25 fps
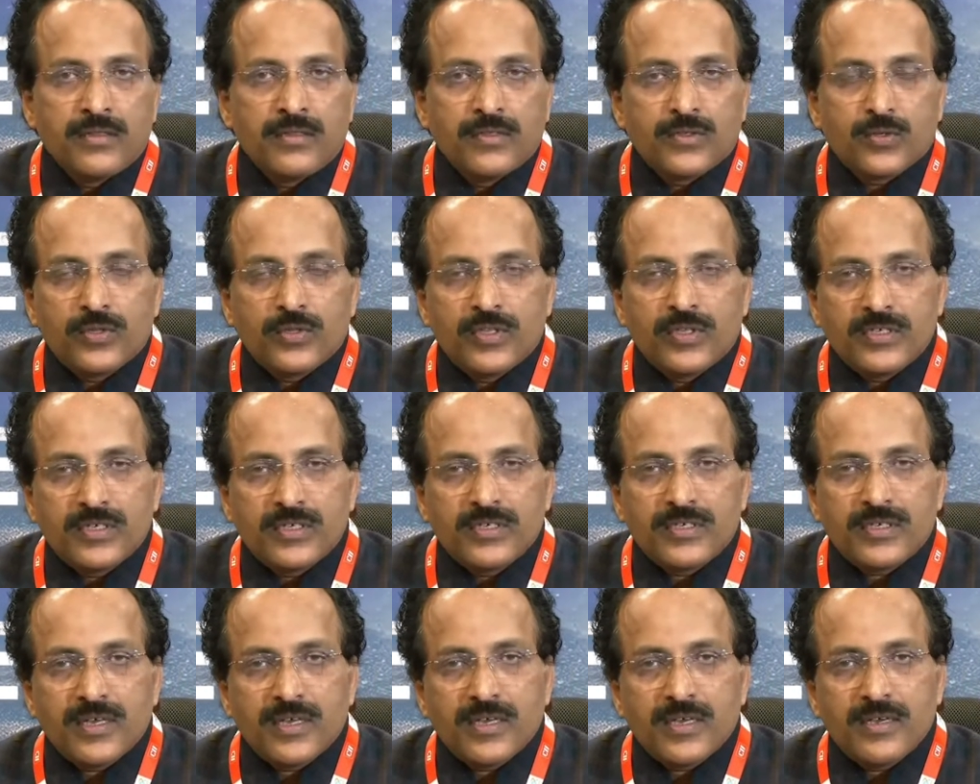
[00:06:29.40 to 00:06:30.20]
So this
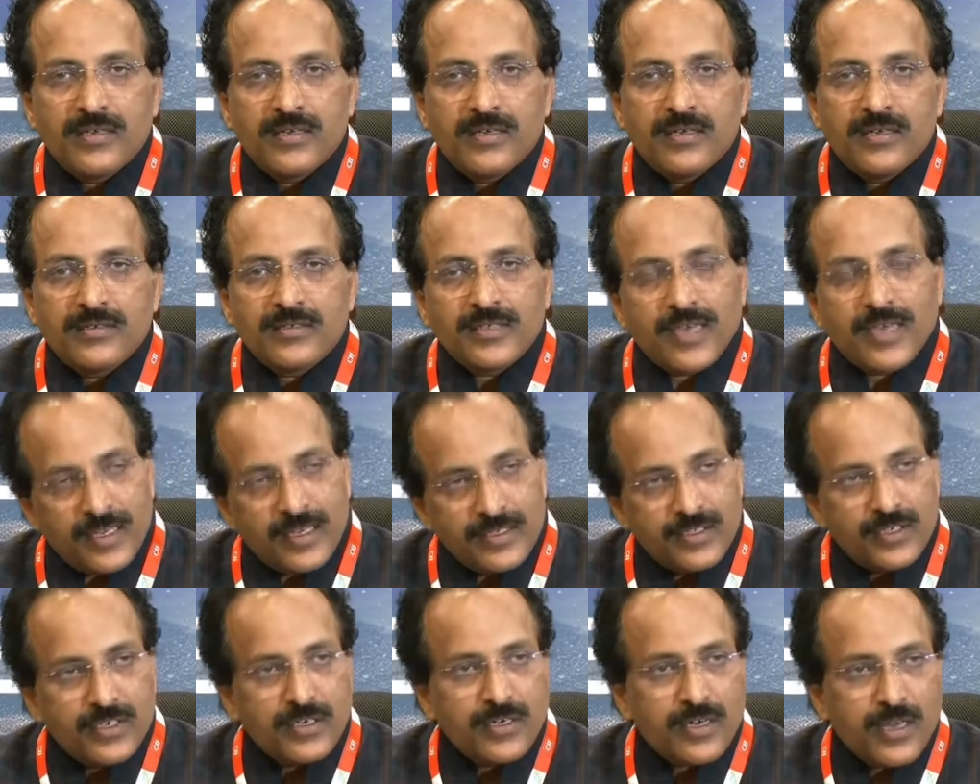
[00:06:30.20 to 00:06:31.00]
is a
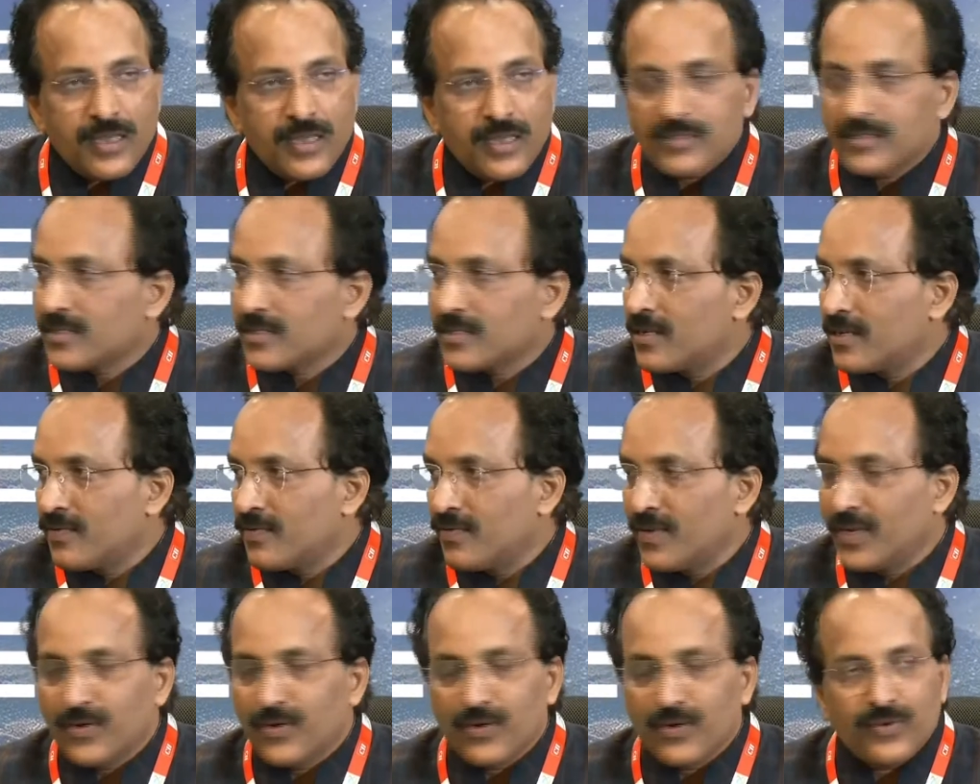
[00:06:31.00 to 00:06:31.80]
challenging task,
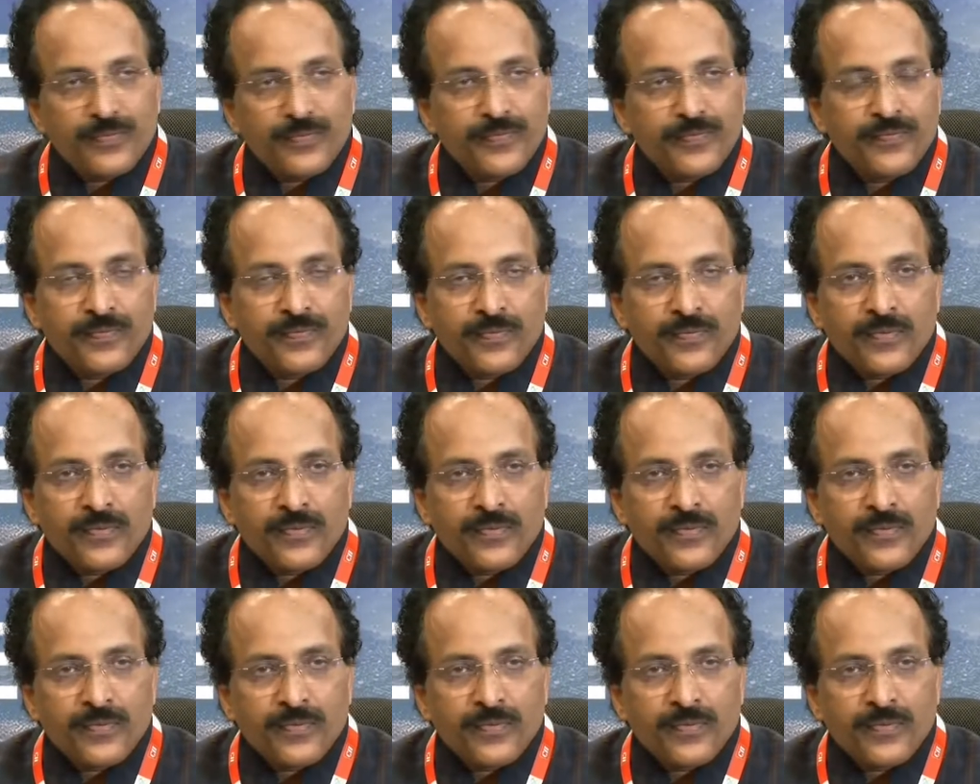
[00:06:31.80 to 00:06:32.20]
we know.